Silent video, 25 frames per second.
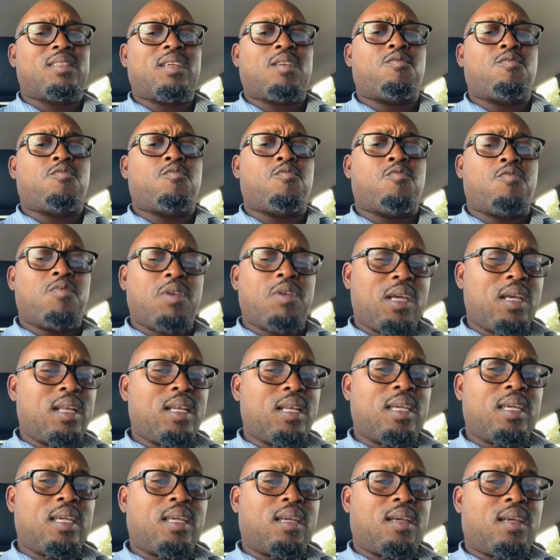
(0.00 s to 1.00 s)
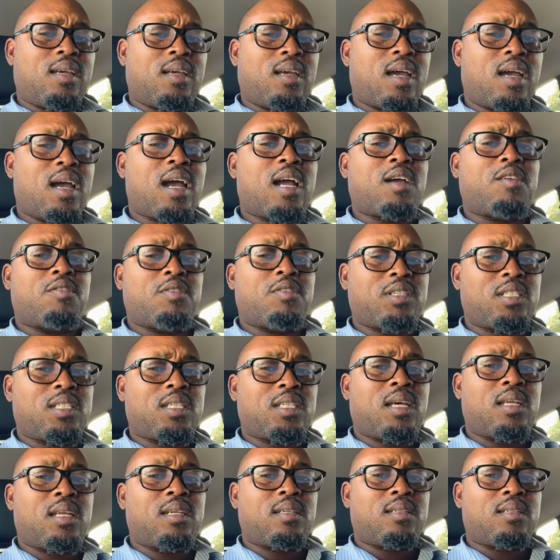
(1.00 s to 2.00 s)
really a
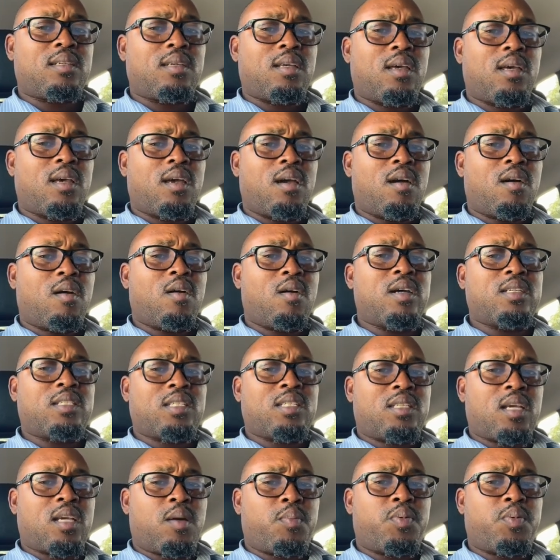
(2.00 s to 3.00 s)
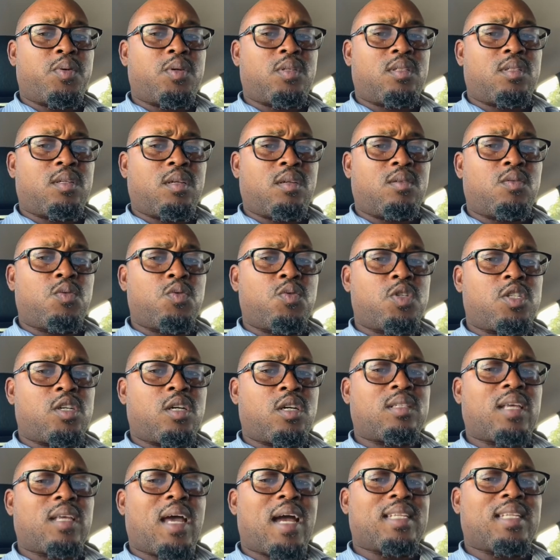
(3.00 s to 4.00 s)
Christian? Or is it a person who
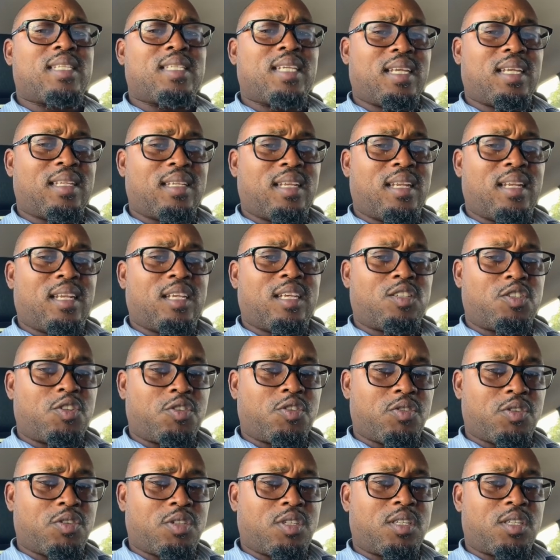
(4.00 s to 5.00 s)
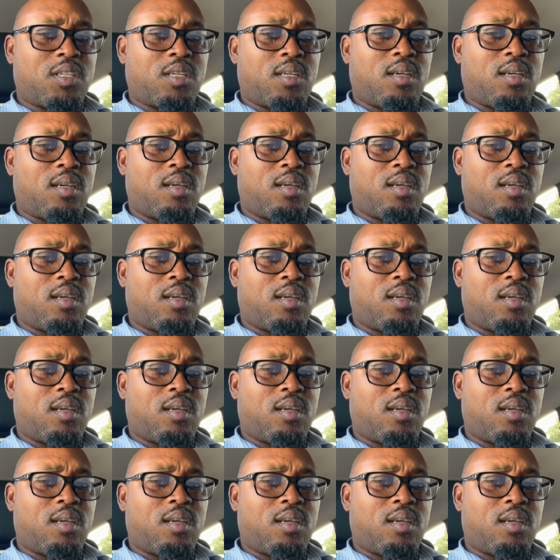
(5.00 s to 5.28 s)
just attending a church?